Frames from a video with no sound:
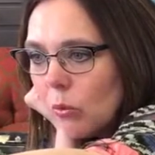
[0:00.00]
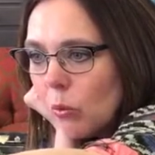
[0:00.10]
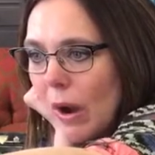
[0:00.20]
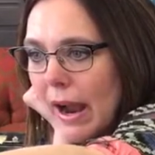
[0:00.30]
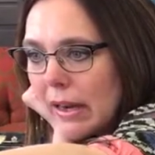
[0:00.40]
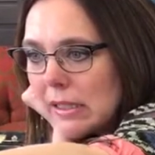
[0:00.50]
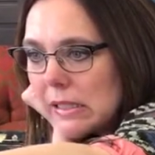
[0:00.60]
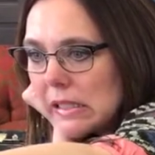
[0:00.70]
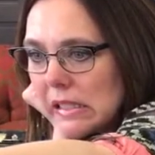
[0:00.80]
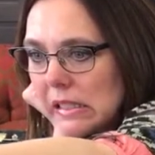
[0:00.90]
Wax
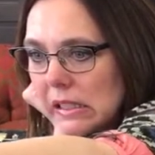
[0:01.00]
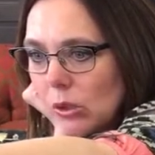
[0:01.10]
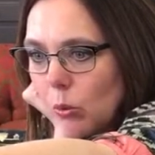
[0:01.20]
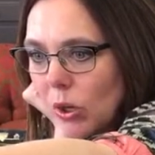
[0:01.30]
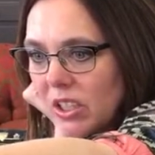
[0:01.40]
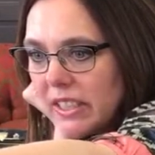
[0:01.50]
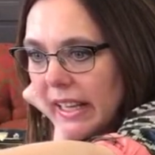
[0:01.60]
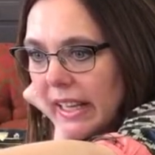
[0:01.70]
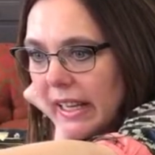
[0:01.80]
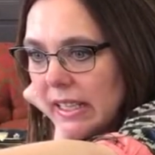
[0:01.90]
worked
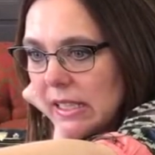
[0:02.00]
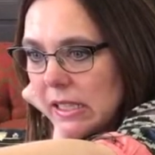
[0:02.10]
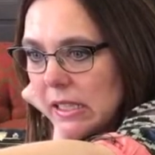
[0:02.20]
in it.